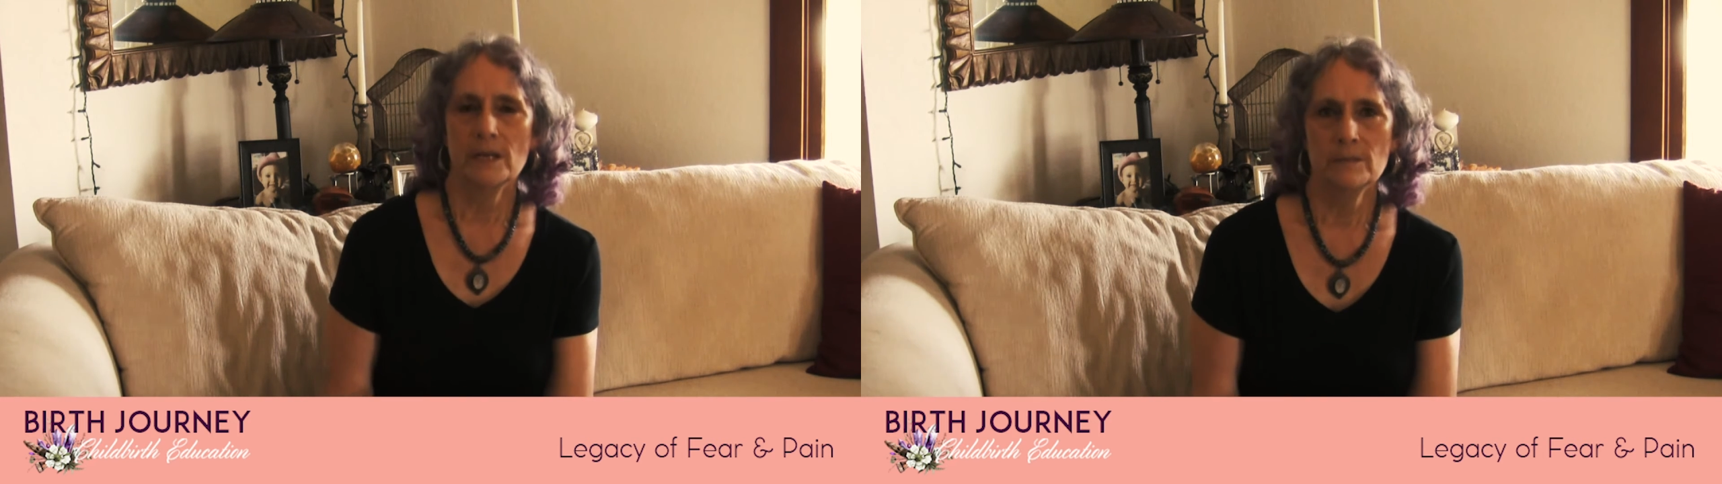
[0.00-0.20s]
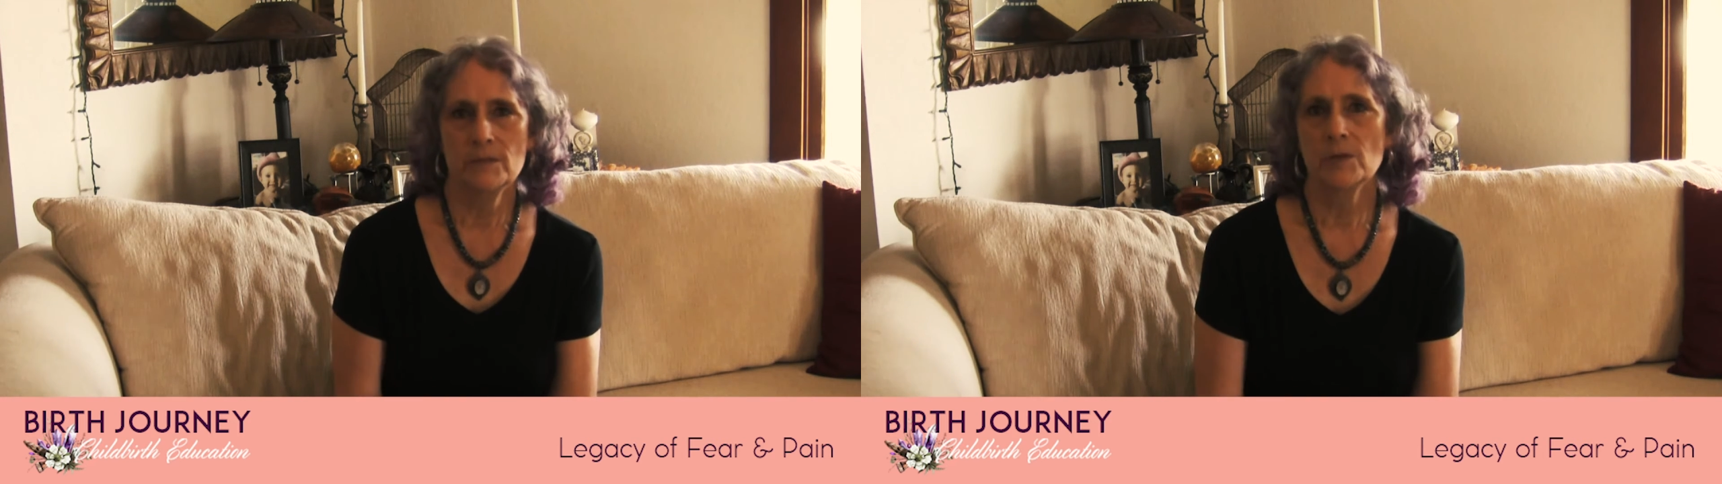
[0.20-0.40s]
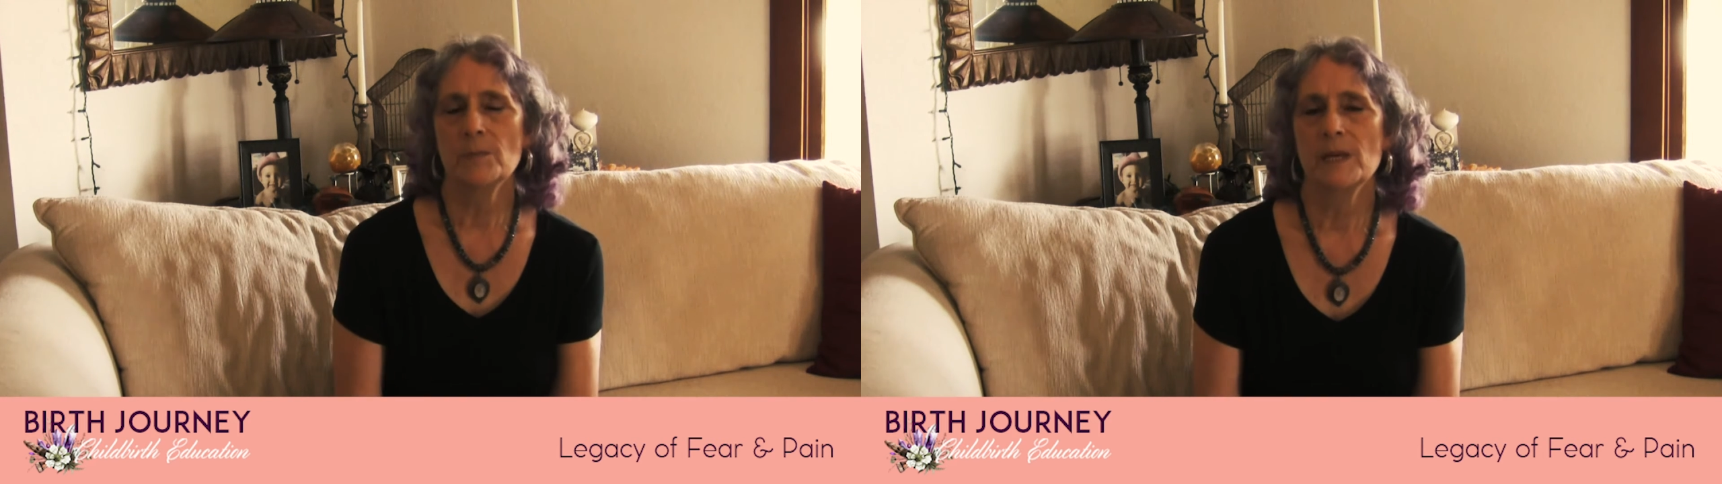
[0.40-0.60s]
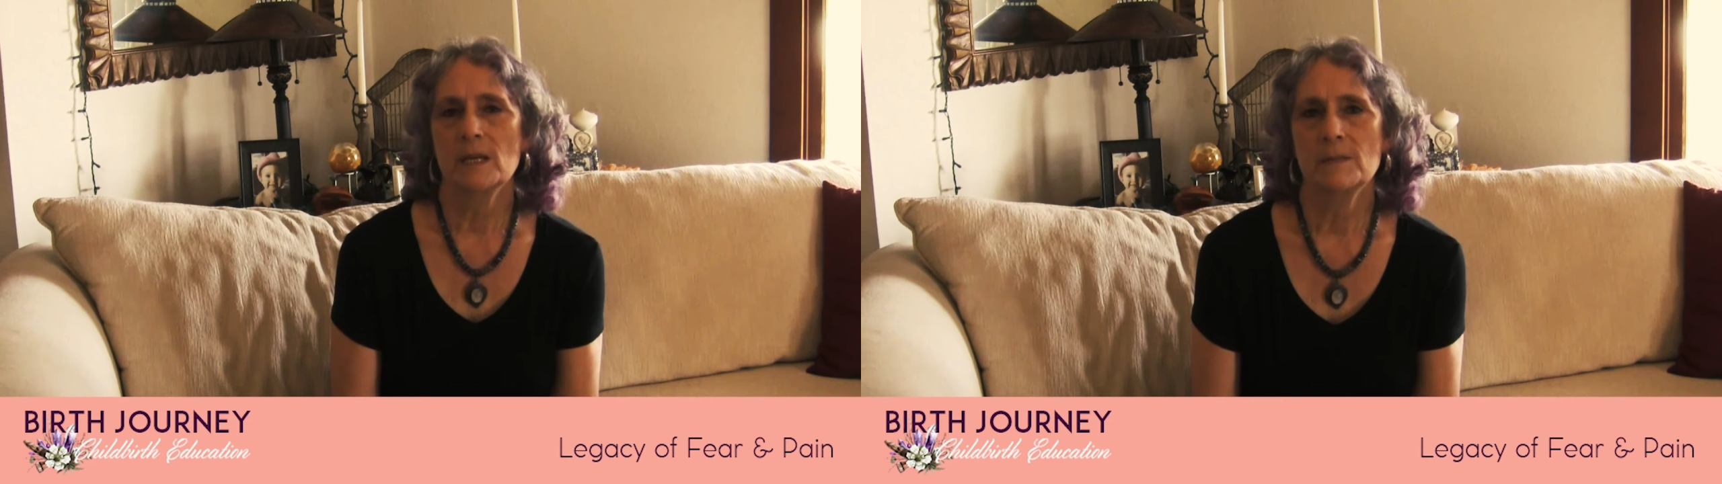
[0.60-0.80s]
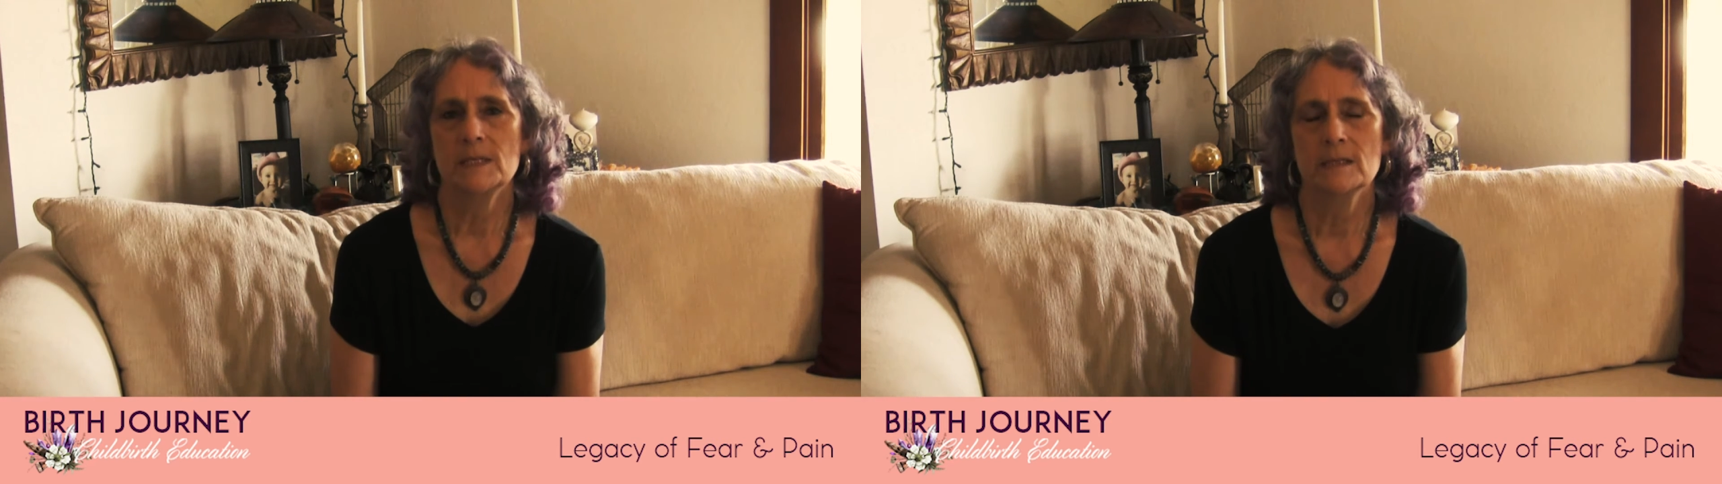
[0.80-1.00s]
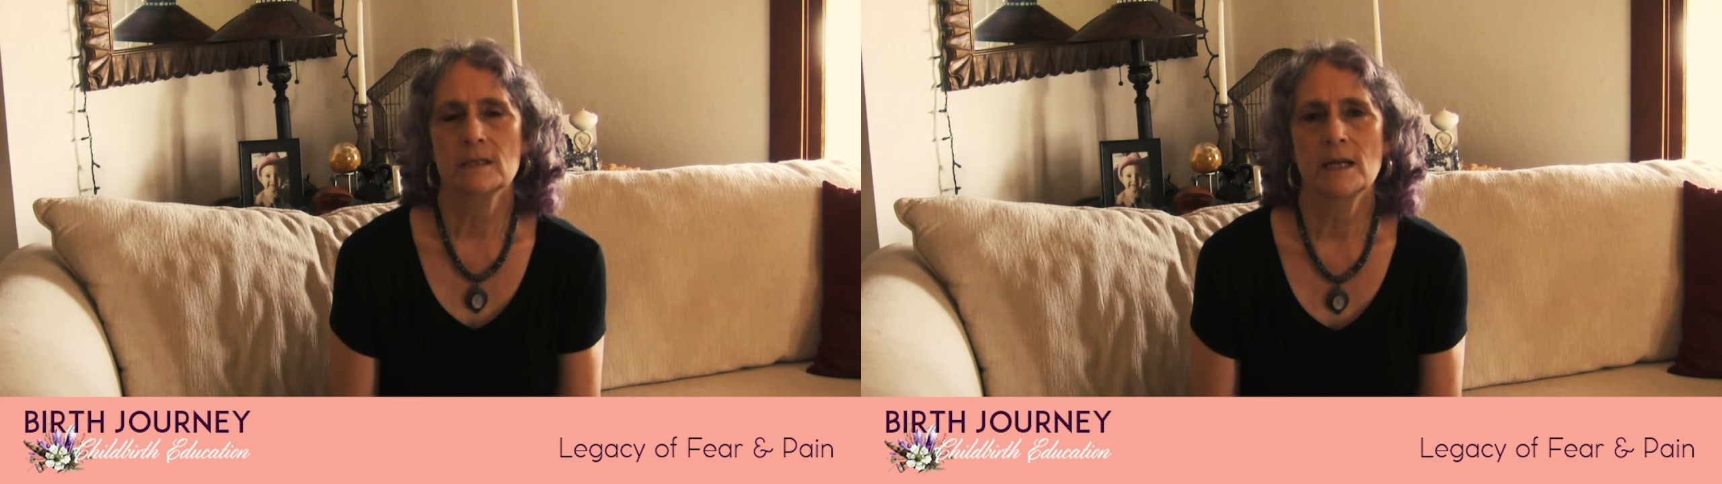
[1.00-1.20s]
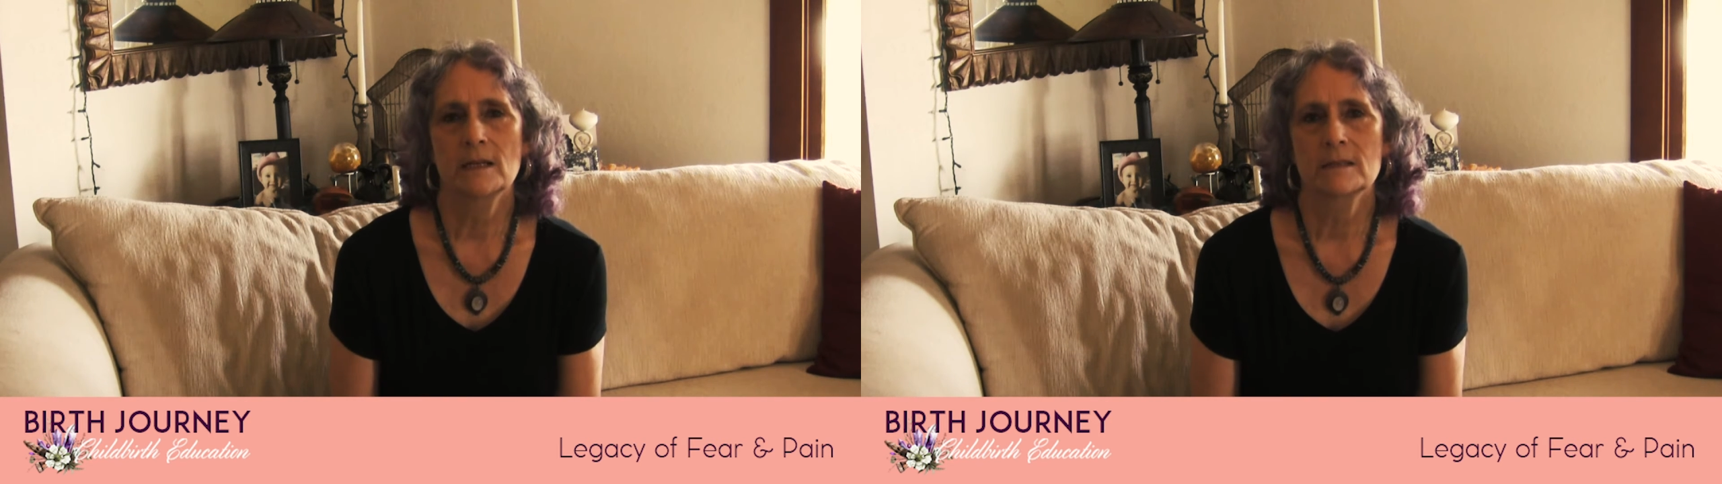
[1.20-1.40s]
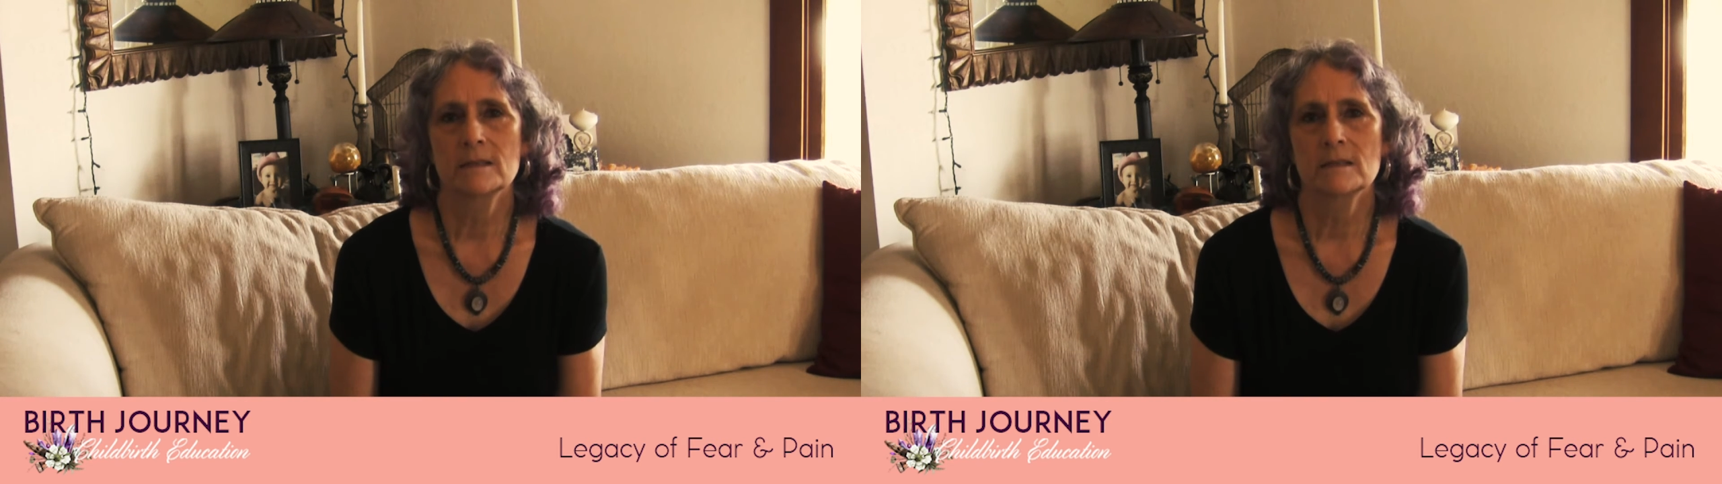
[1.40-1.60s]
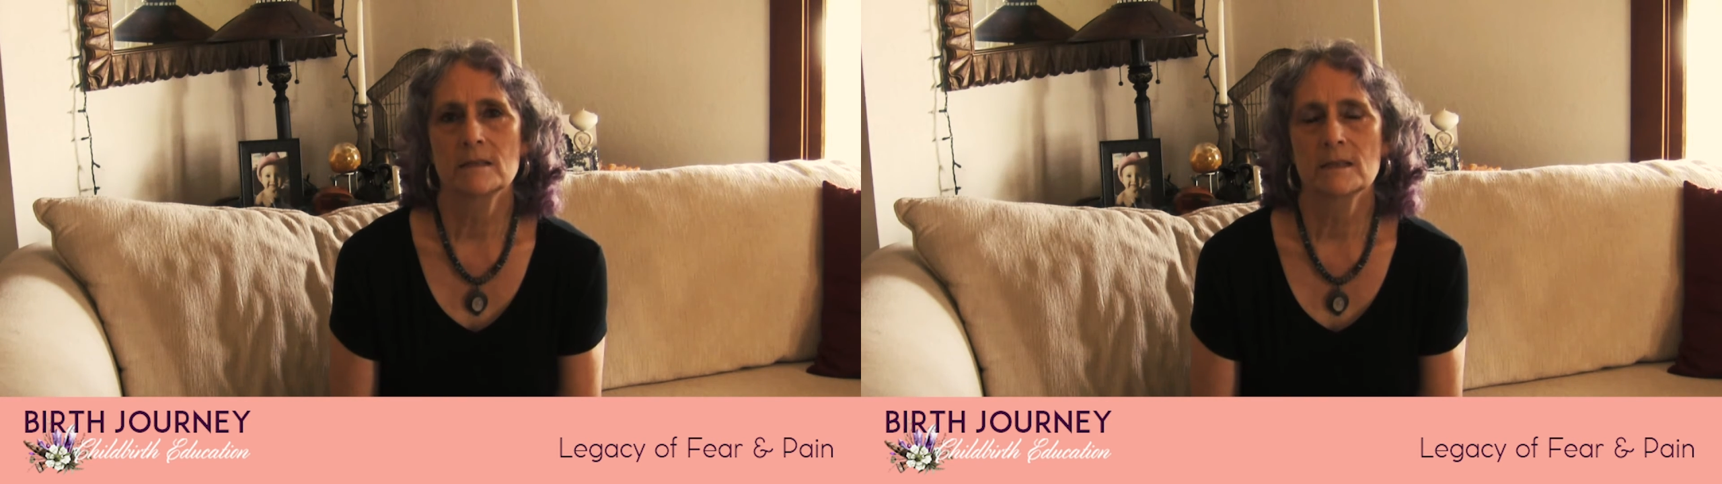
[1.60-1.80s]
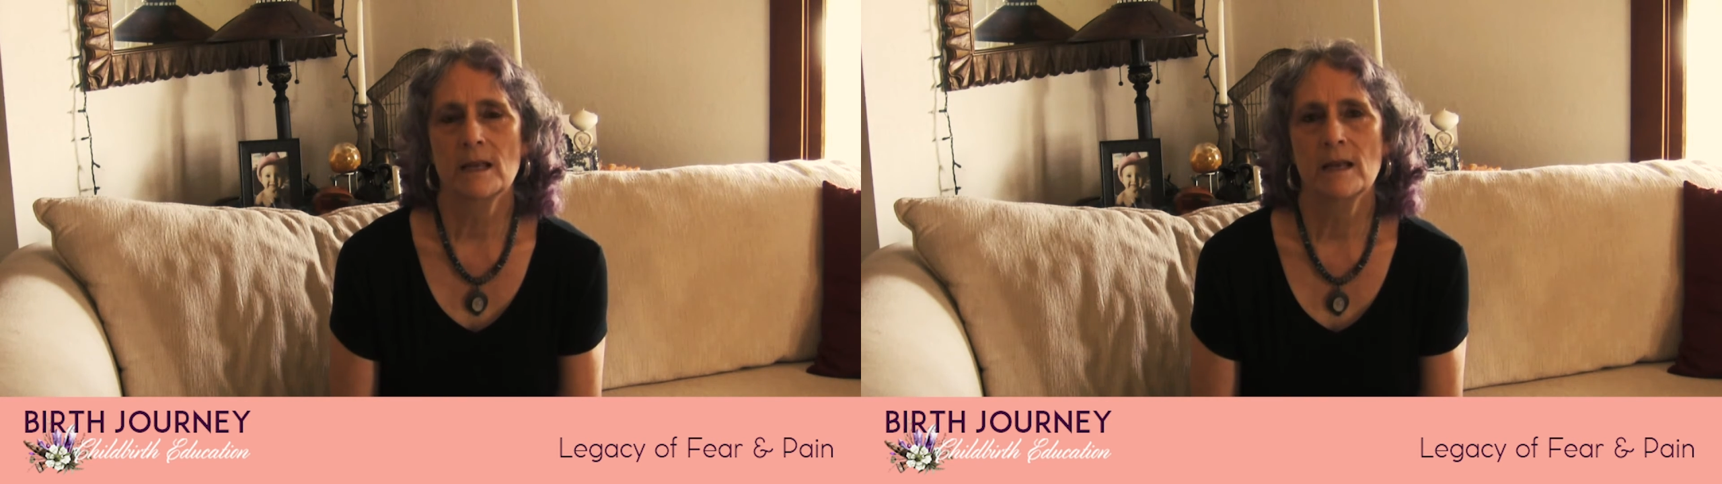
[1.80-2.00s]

hypnobabies classes,